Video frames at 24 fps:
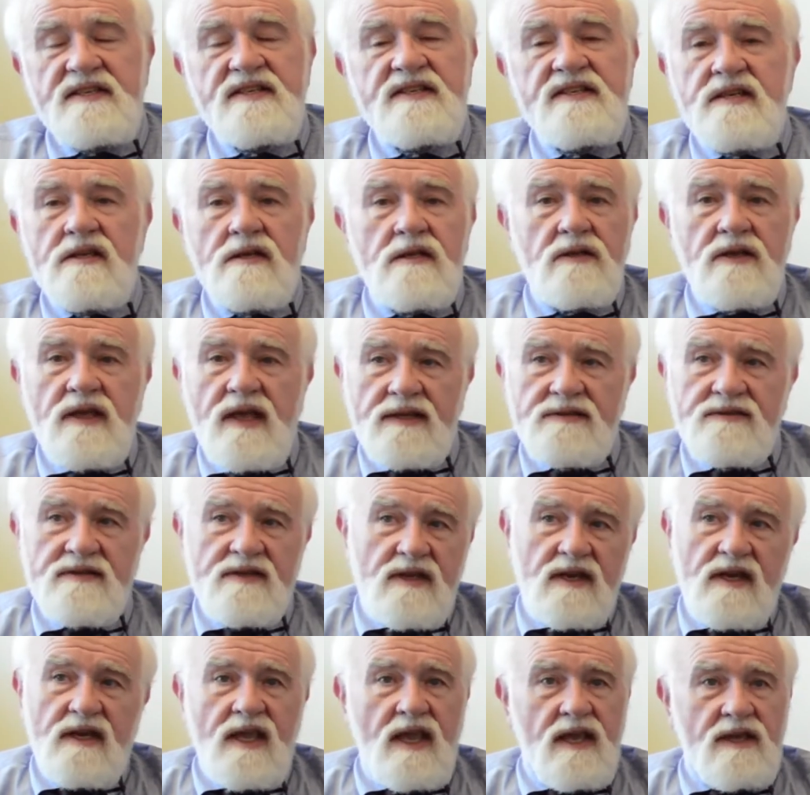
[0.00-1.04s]
still gets
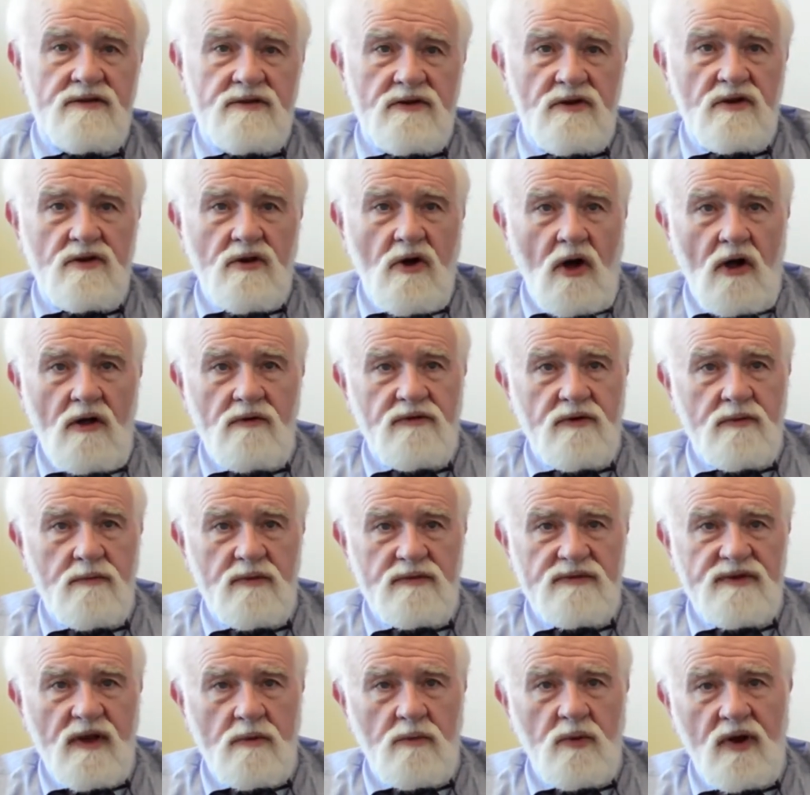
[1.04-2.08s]
an occasional call
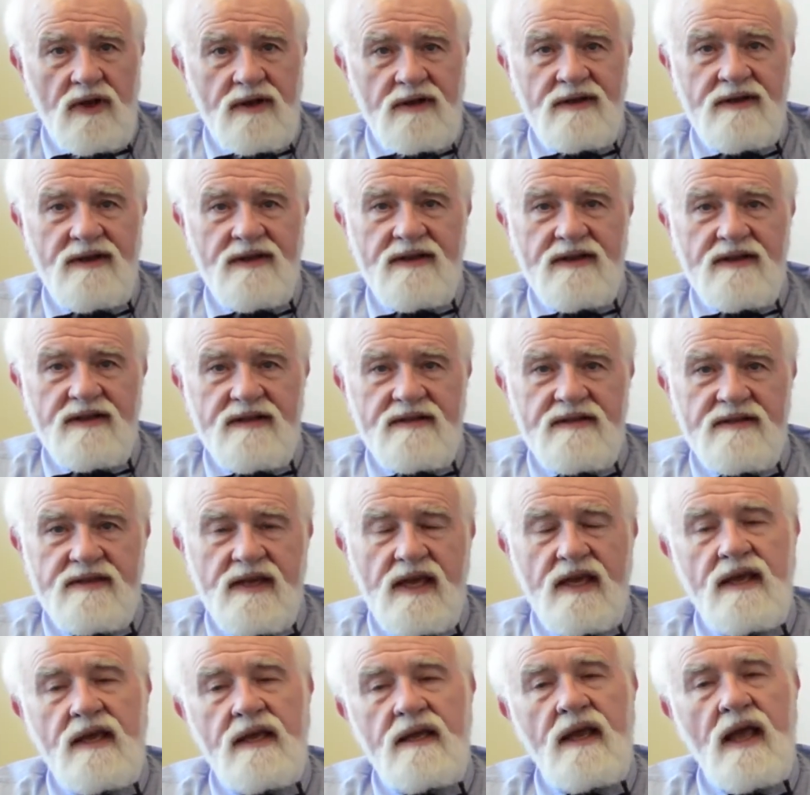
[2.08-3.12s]
from someone
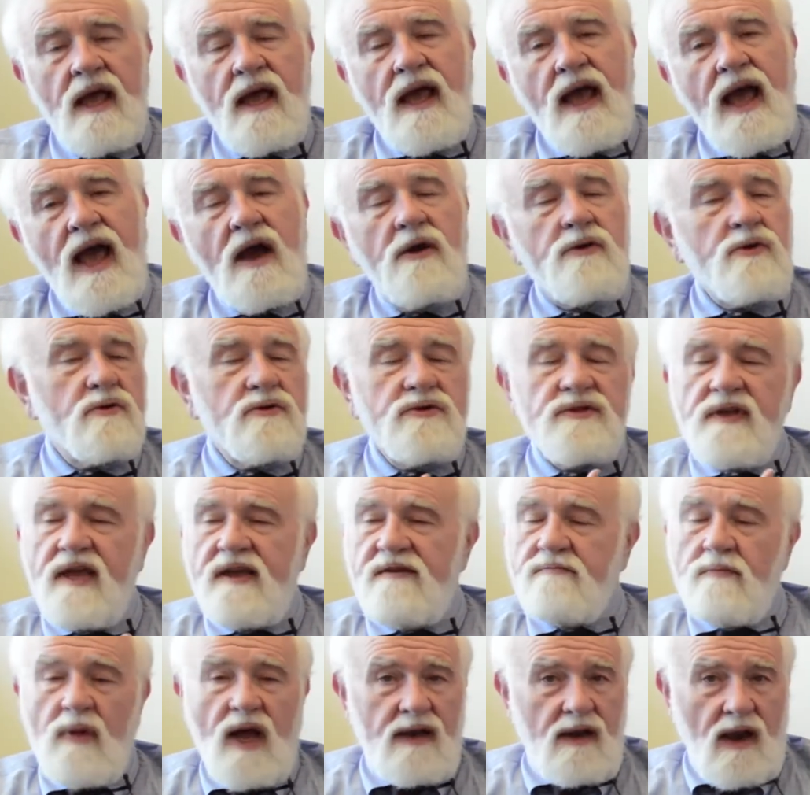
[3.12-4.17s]
saying, "How you
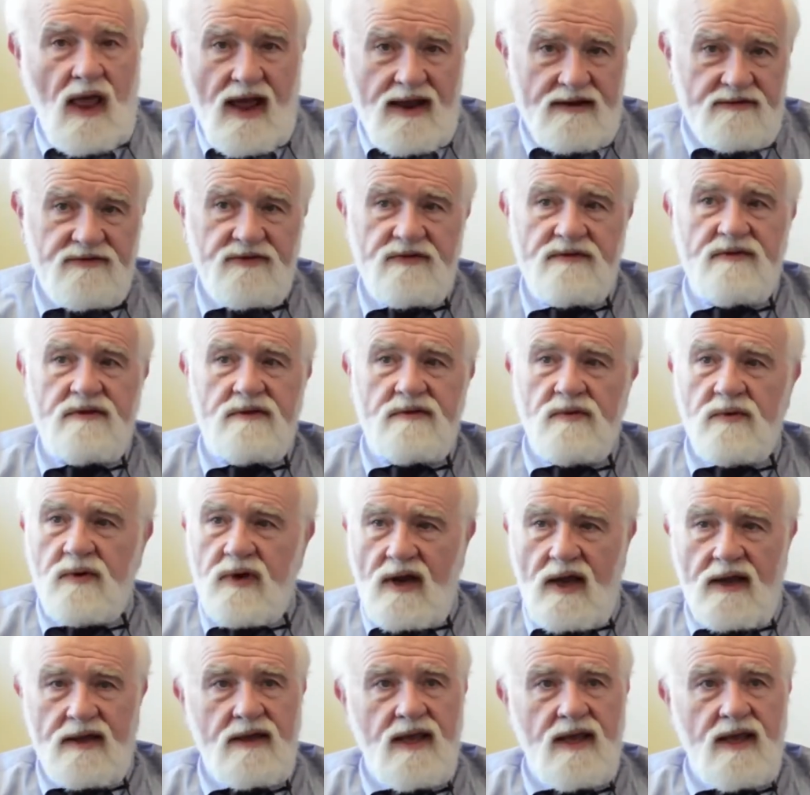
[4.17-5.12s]
saved my life when I